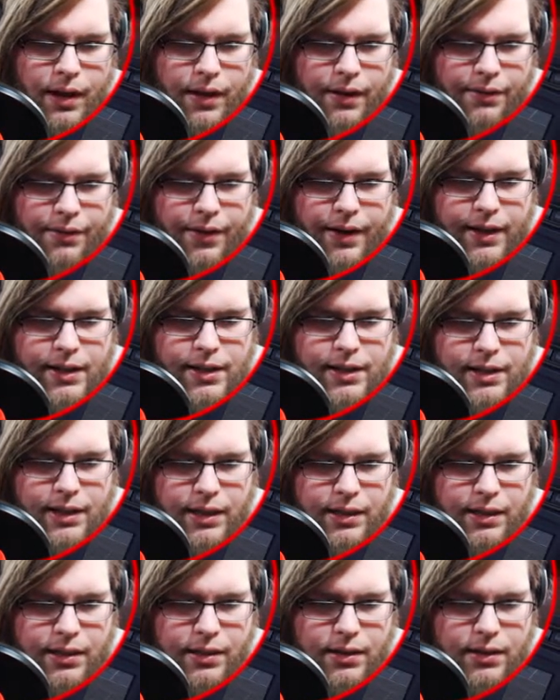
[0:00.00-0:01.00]
and face
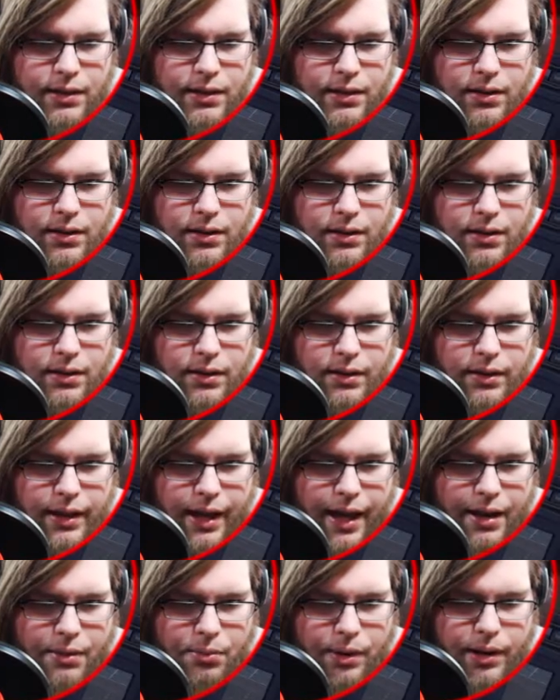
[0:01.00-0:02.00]
it
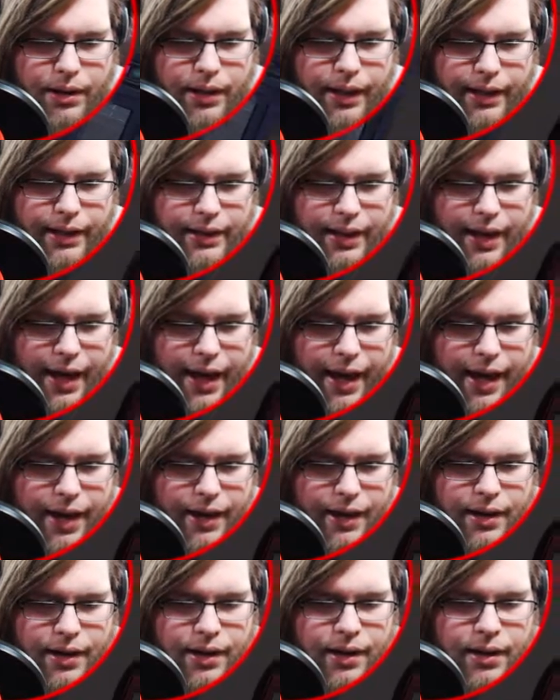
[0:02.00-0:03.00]
that way like
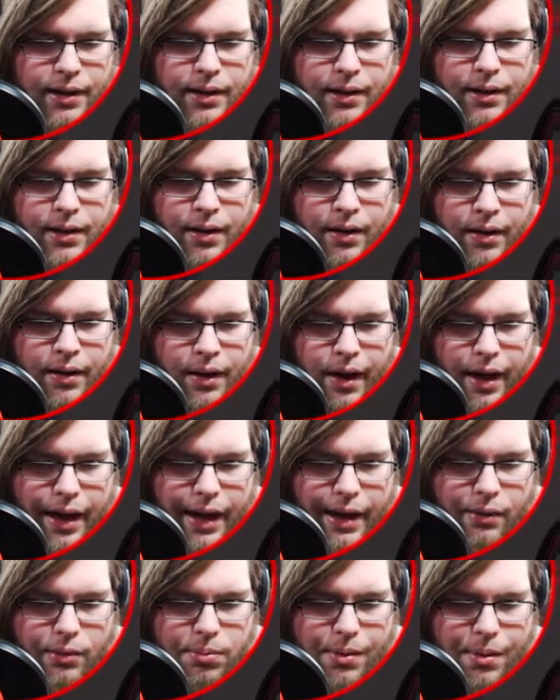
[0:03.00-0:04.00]
that.
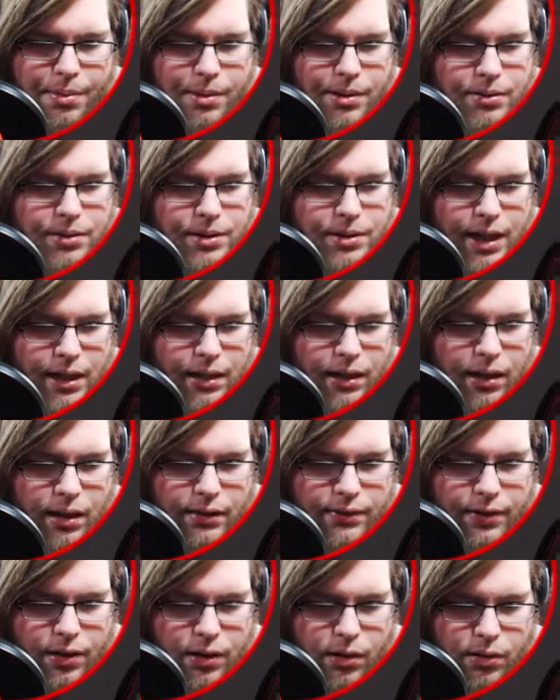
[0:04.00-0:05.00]
And we're probably going to sell
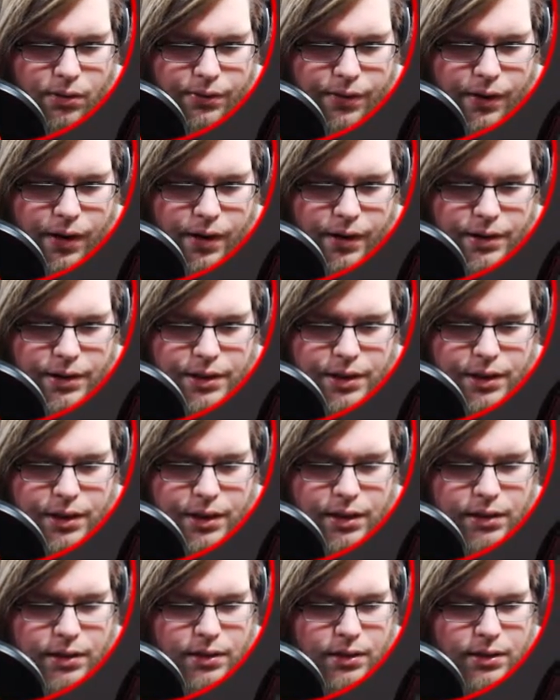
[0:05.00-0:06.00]
all of our old
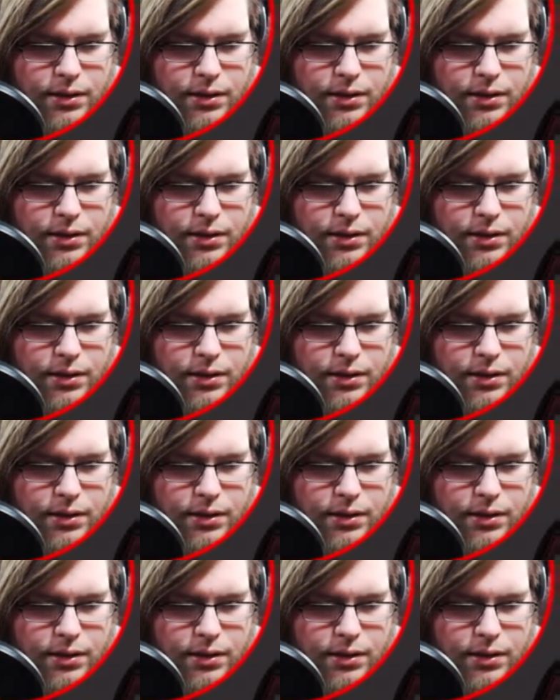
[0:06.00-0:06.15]
furniture.